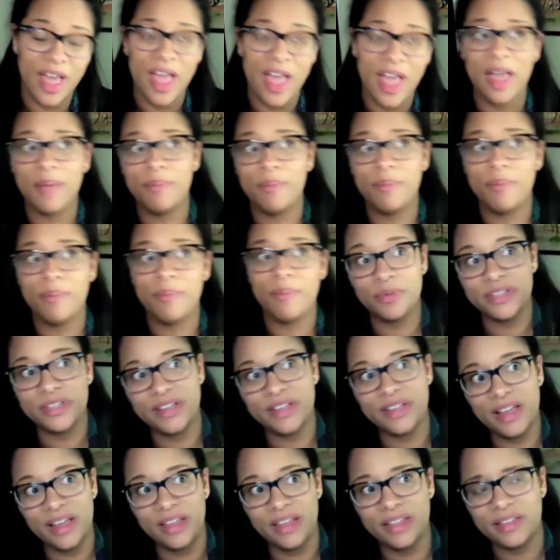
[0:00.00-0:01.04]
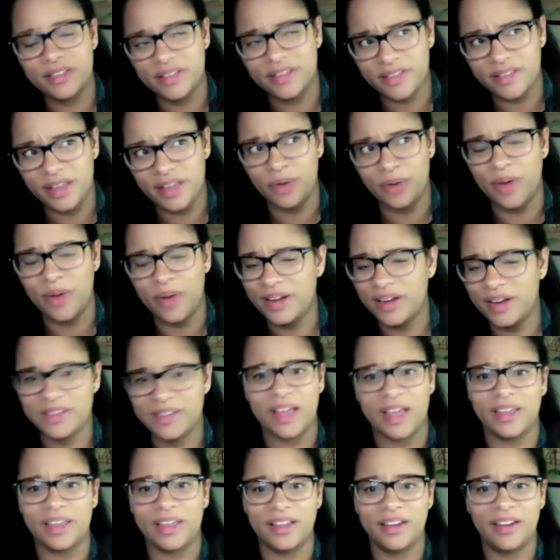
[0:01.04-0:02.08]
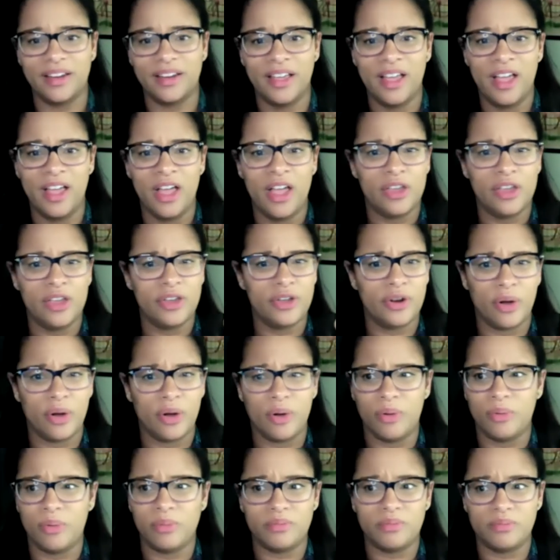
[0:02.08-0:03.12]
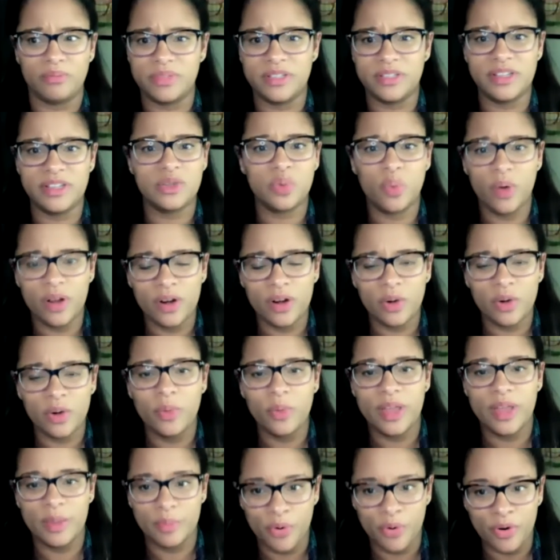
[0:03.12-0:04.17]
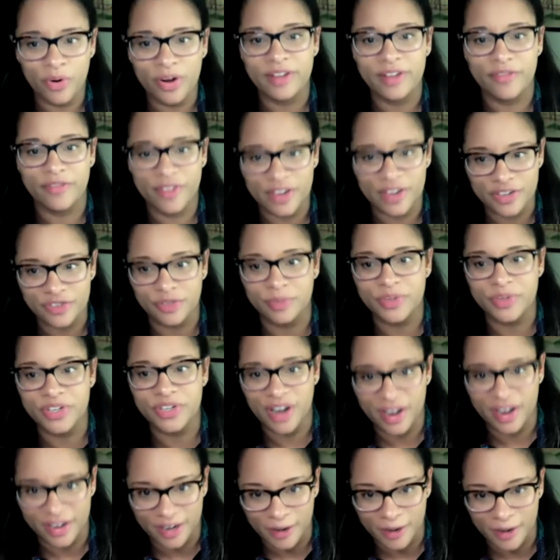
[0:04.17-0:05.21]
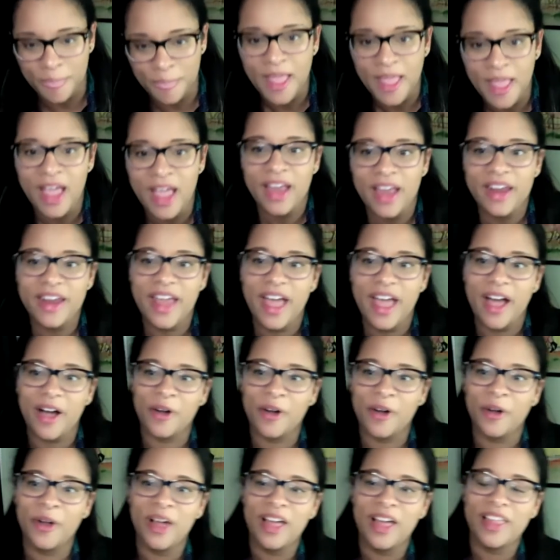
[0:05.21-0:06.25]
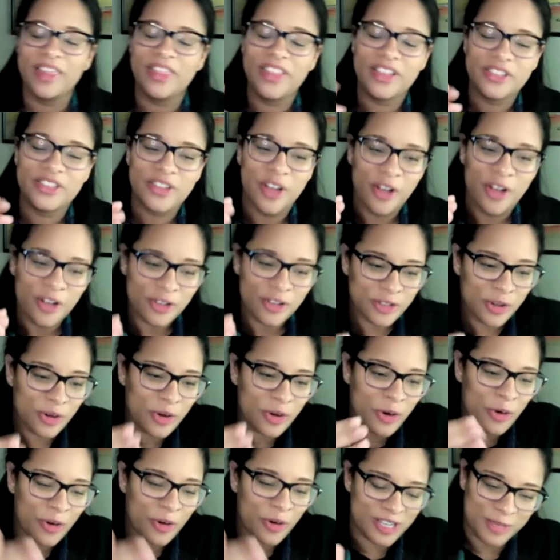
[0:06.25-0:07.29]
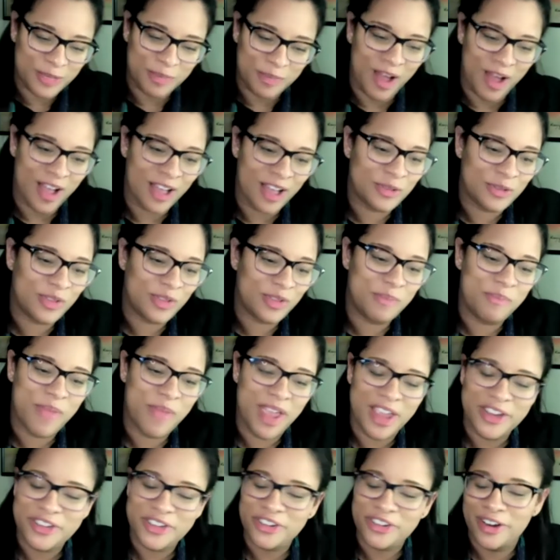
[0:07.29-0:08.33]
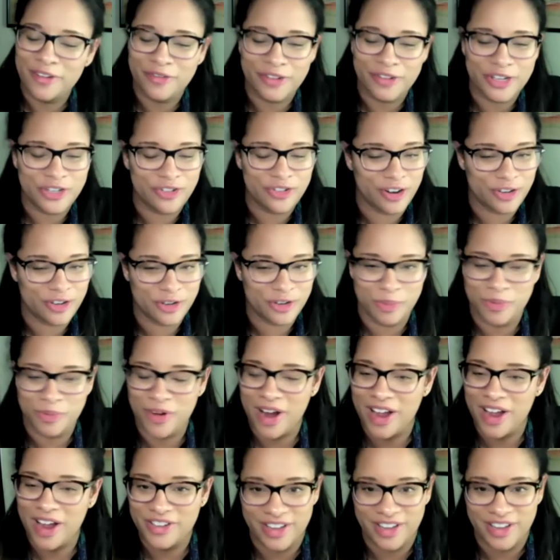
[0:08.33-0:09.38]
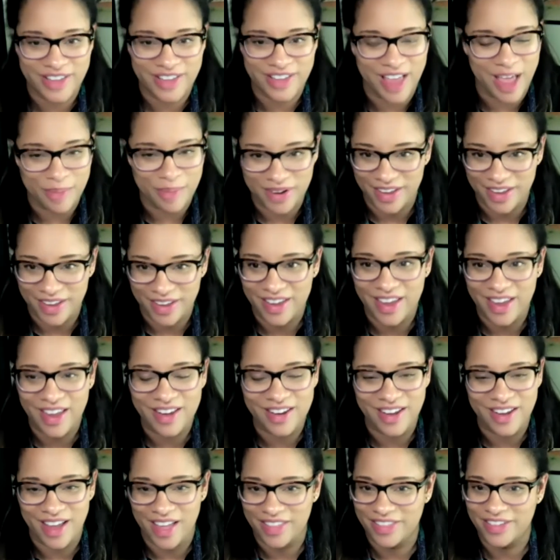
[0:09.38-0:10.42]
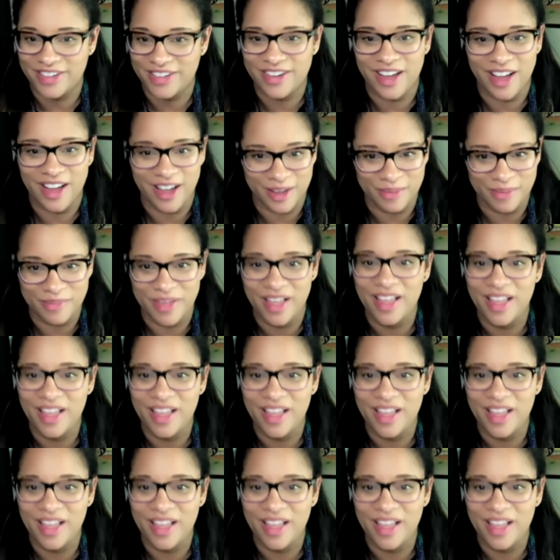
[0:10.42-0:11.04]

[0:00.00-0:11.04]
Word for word: and people seeing this and saying, wait a second, you know, since when are we importing fish from China? Now, this also corresponds with major infrastructural projects happening in Kenya at the time,